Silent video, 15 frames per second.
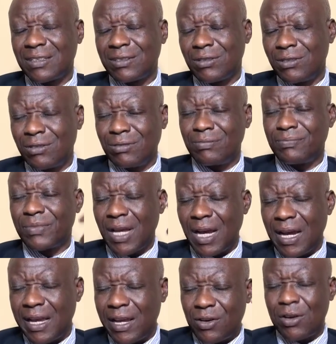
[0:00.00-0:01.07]
So
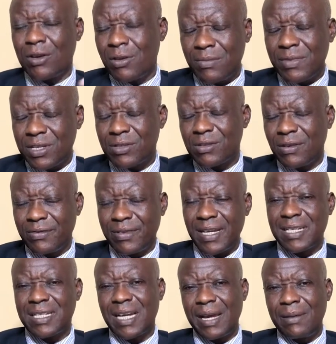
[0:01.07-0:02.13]
economists of
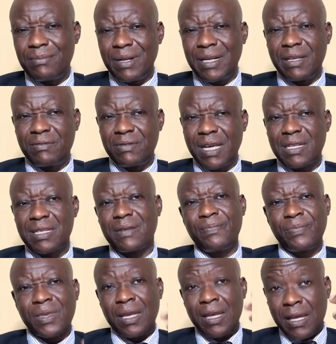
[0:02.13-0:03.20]
that time believed that
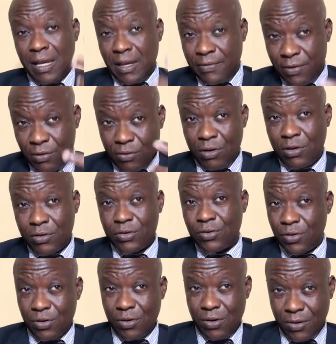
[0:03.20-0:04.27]
if you want
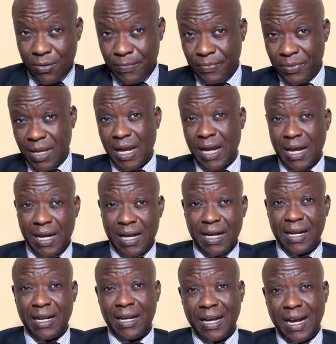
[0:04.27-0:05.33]
to know
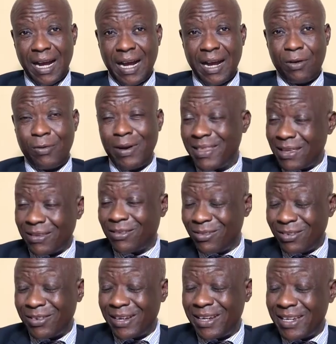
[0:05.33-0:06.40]
whether
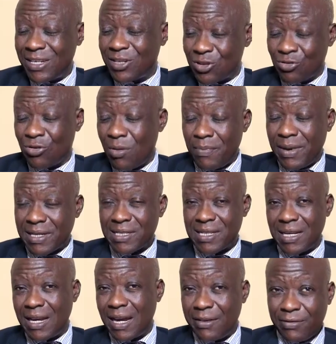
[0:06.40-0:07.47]
theory is robust
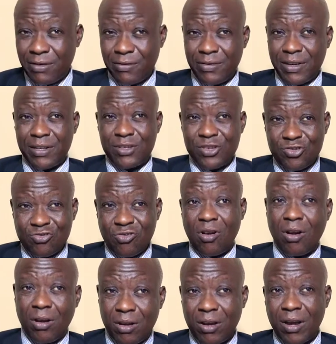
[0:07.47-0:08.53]
enough or very
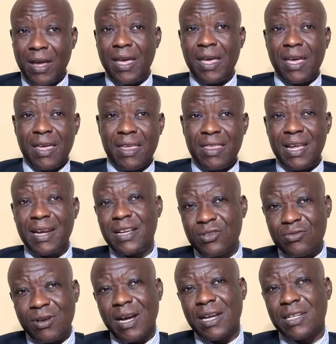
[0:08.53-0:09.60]
strong, then
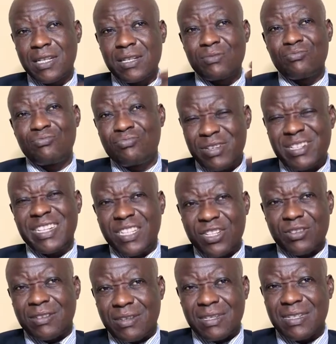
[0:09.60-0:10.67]
let's look at
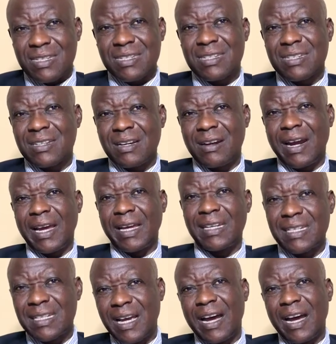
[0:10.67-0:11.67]
predictions, right?